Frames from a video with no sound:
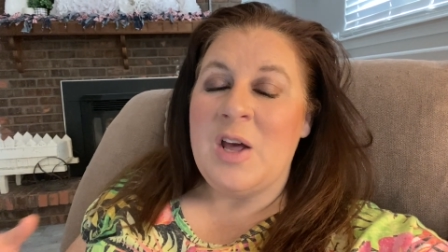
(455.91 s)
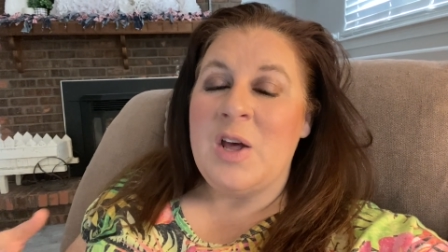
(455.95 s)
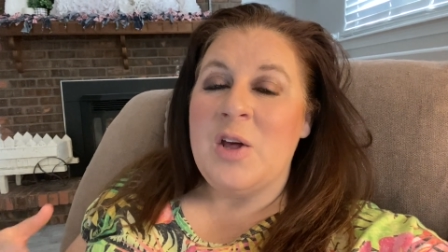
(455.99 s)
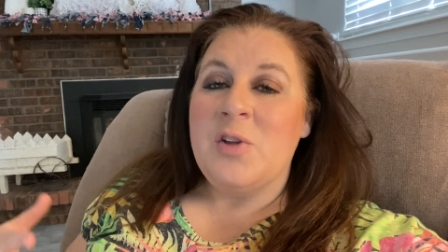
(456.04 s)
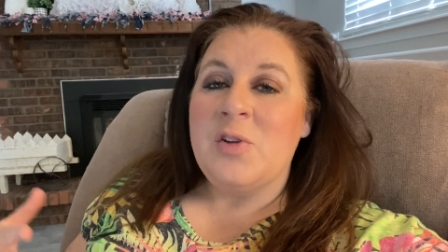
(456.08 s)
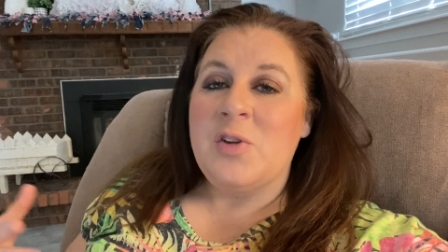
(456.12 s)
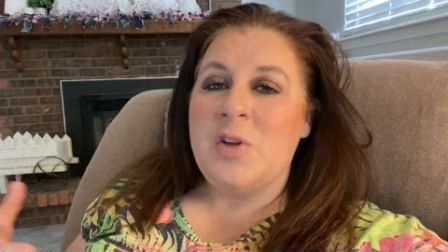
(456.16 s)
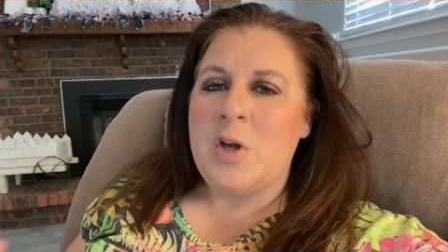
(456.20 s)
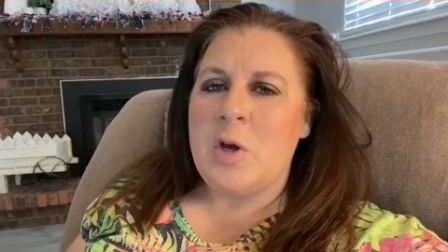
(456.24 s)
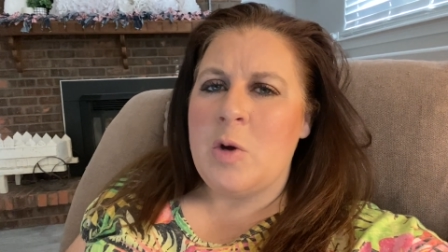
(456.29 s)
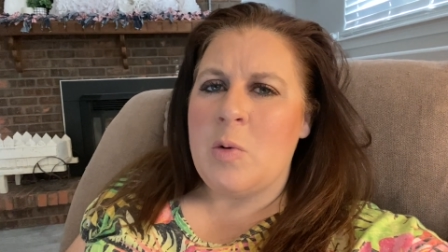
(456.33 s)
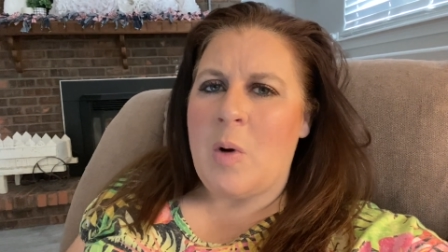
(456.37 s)

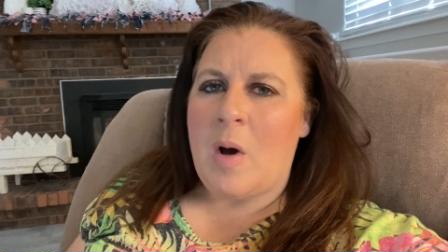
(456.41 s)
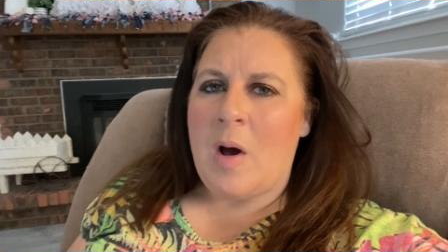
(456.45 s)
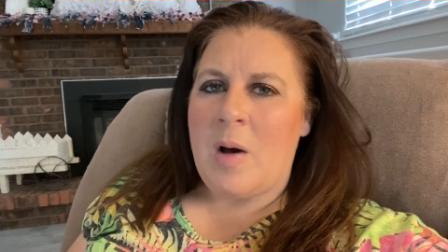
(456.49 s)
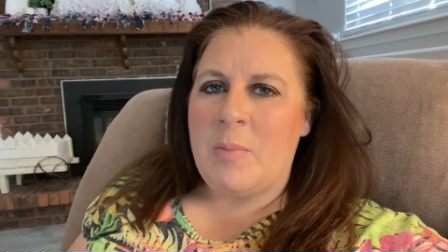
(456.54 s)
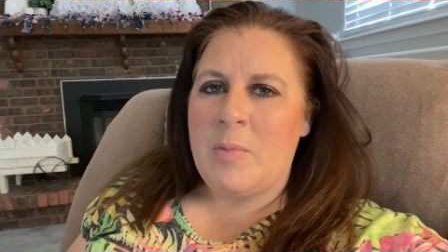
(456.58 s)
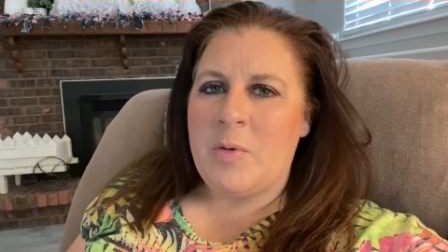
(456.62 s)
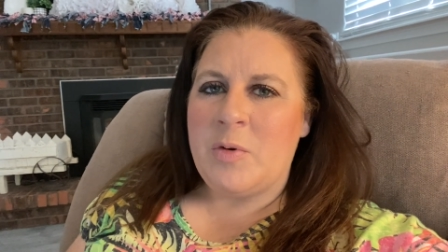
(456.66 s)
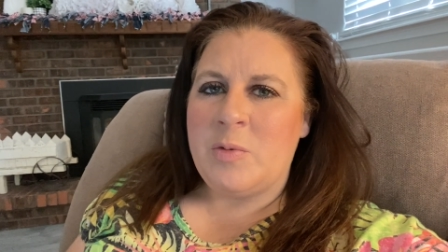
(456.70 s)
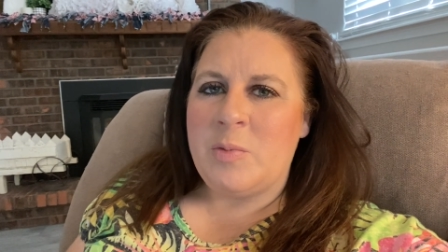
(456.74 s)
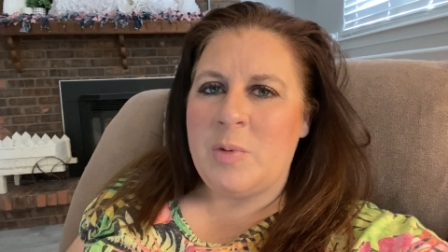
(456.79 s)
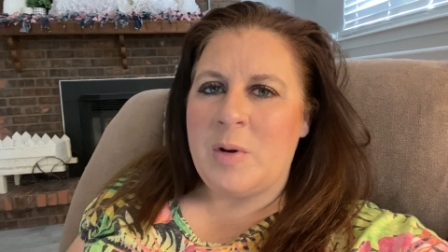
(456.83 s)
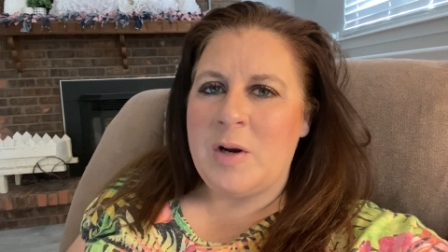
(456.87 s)
So you
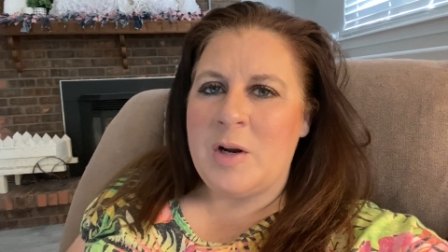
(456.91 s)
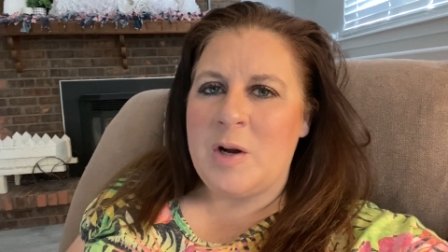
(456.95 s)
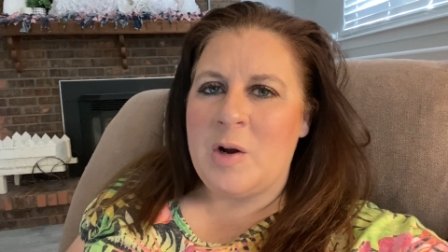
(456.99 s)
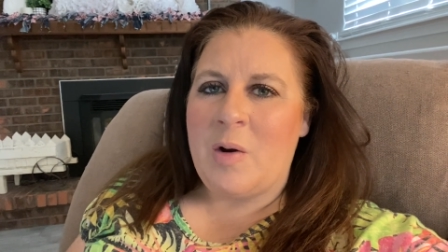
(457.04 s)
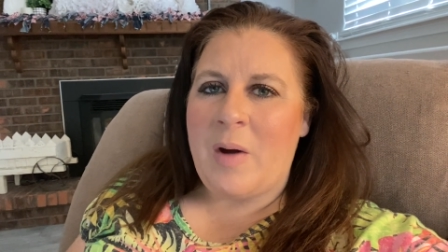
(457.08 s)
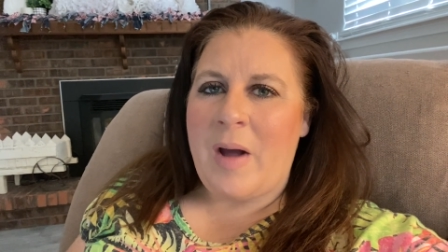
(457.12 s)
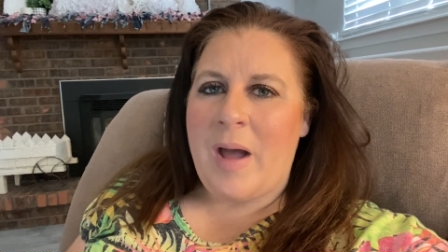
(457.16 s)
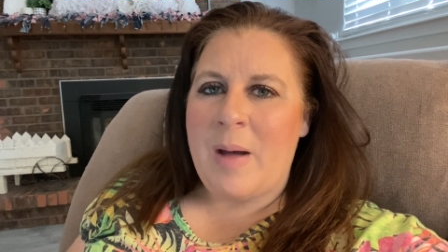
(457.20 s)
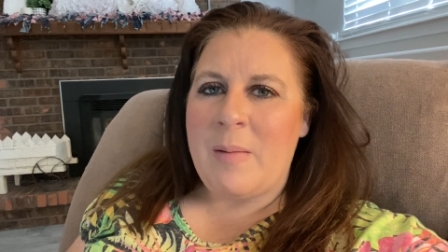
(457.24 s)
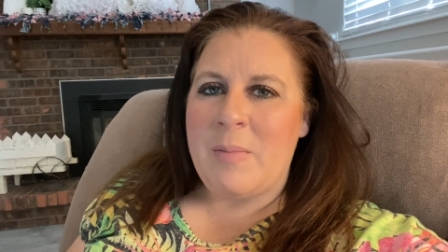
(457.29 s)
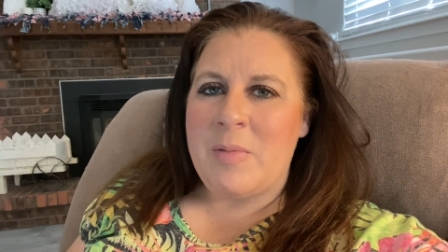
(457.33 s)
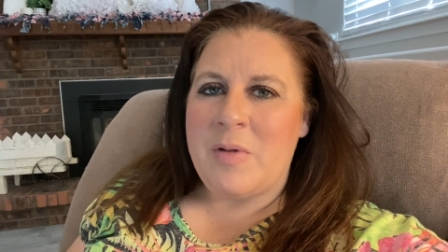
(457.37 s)
almost want to
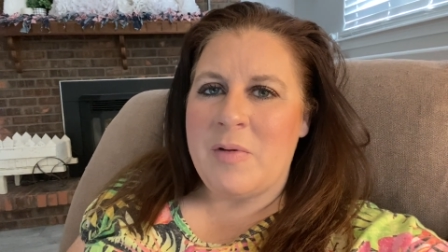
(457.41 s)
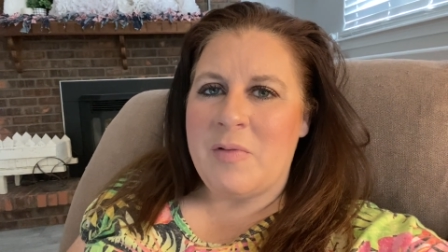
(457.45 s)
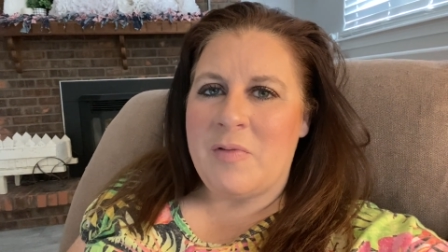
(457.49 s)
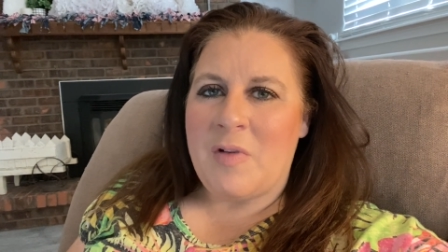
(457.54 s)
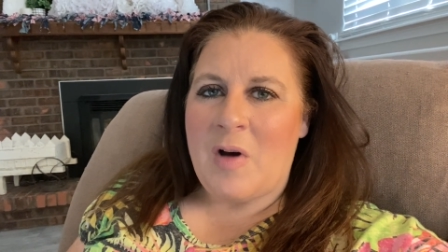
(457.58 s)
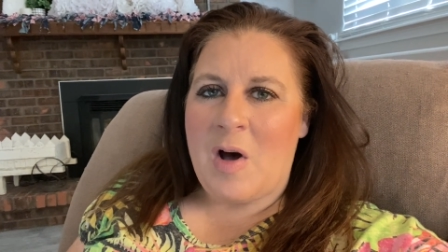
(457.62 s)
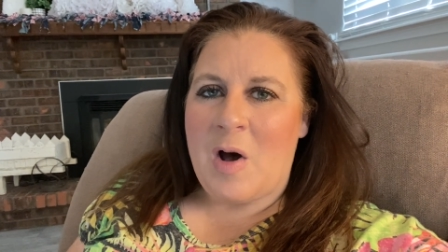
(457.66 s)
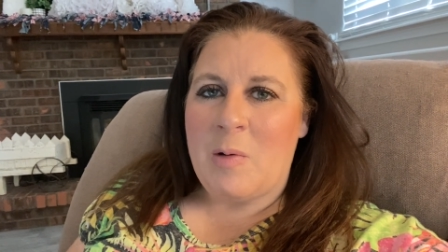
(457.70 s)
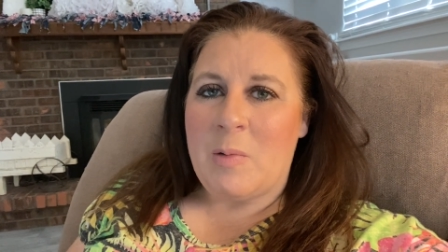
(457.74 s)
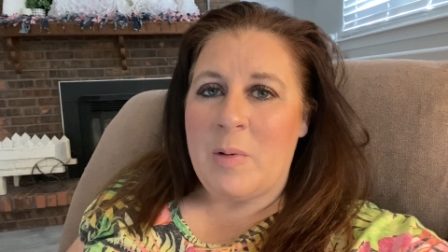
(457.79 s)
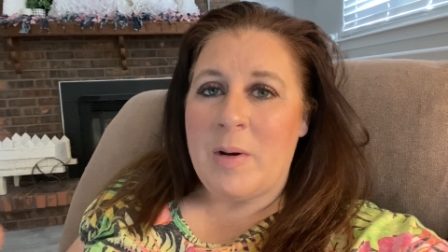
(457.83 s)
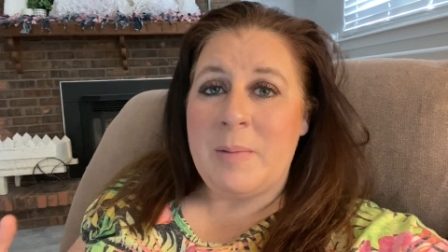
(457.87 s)
grab the
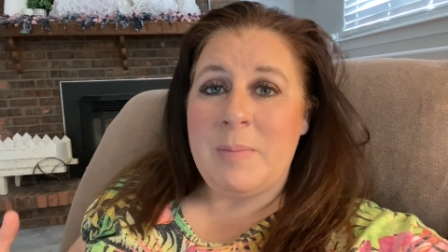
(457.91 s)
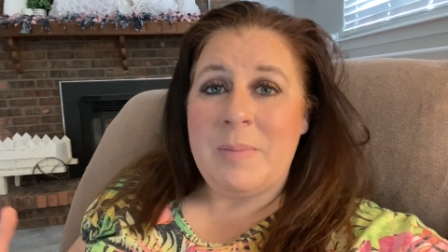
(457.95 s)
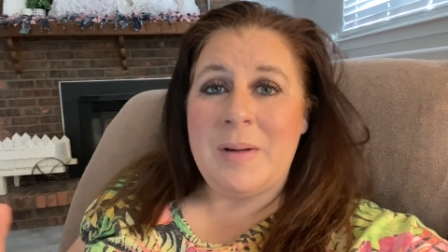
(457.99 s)
fall one